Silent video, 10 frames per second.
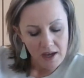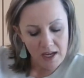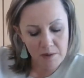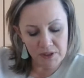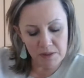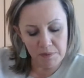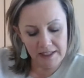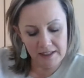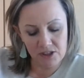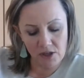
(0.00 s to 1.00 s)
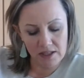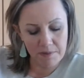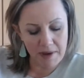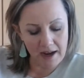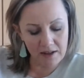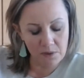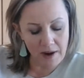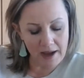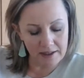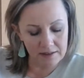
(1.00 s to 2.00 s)
He put the planter on the back of the
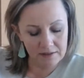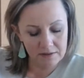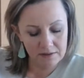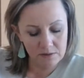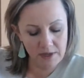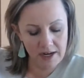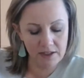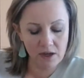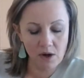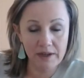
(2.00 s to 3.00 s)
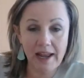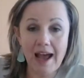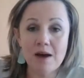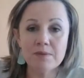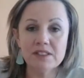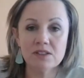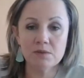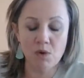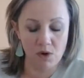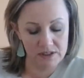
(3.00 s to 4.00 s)
wagon. Where are you going now, Mr.
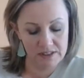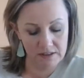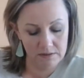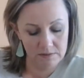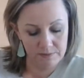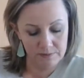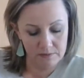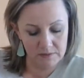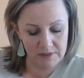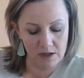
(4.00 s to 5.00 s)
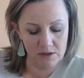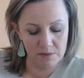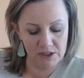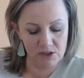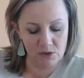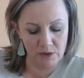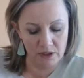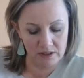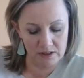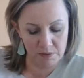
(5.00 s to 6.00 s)
Morrison? Down to Mr.
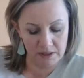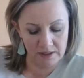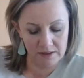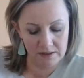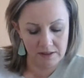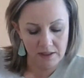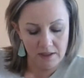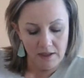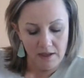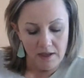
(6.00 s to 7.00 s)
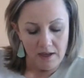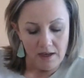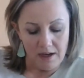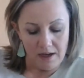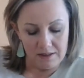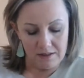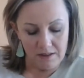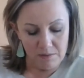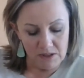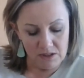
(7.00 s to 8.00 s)
Wiggins' place. I
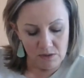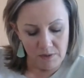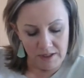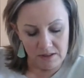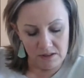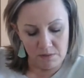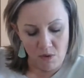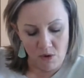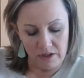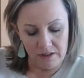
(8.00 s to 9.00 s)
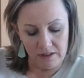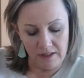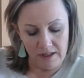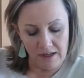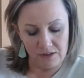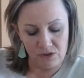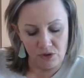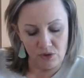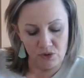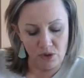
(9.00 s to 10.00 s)
seen Mr. Wiggins this morning, and he asked to
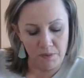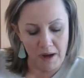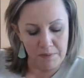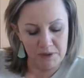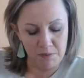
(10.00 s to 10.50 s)
use your papa's